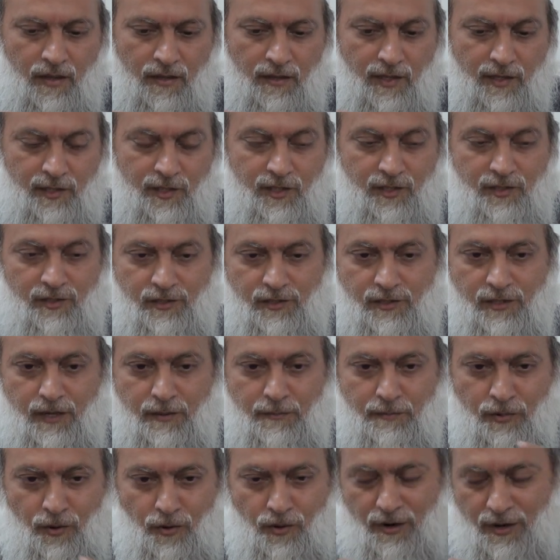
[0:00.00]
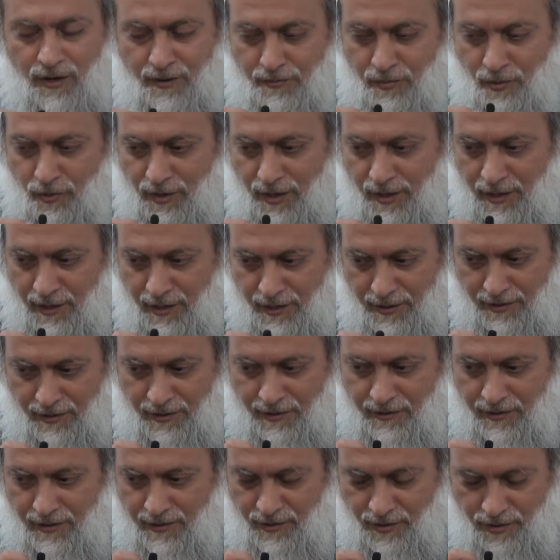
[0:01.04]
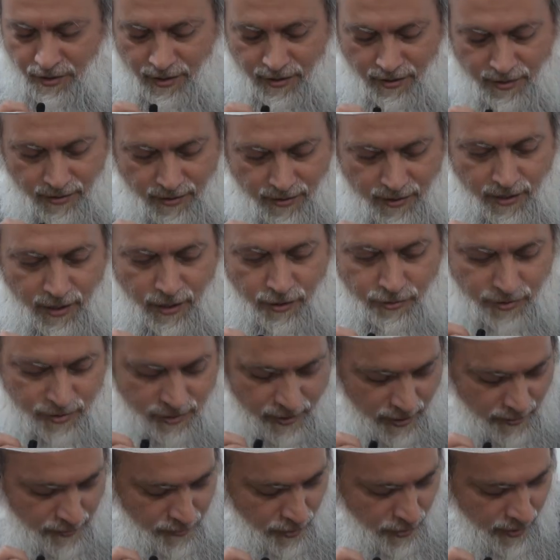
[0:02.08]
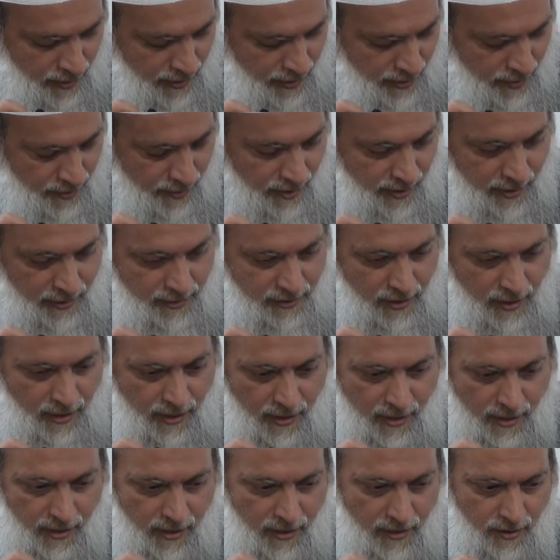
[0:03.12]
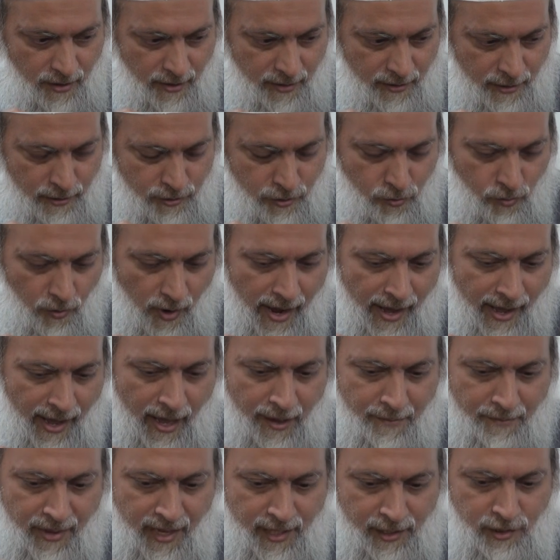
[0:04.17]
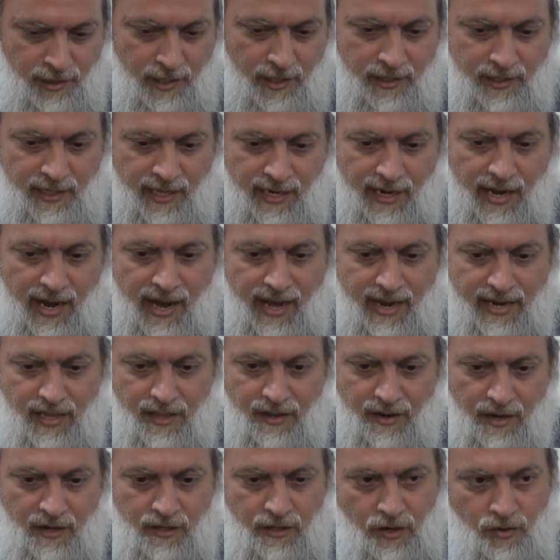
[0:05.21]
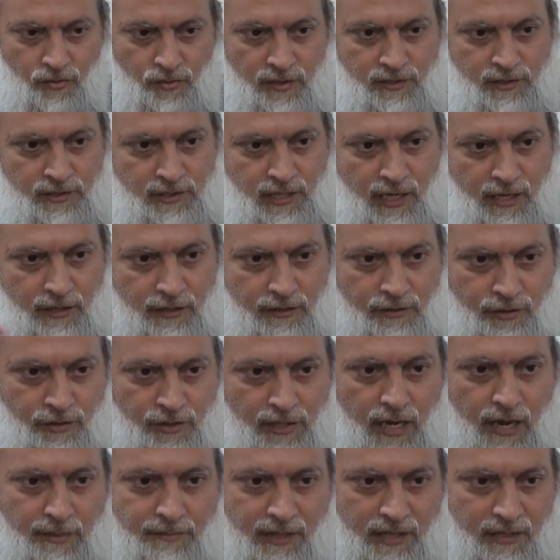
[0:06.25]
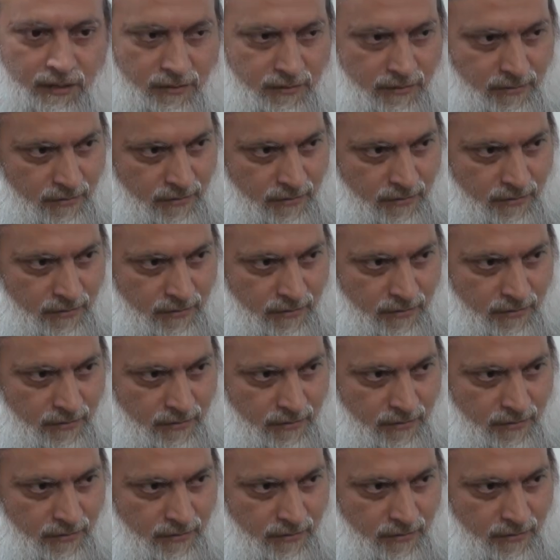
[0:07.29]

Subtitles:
This is important point here, or an interesting point here is, you know, this is why I mentioned that Ali radiallahu anhu was sent to Yemen,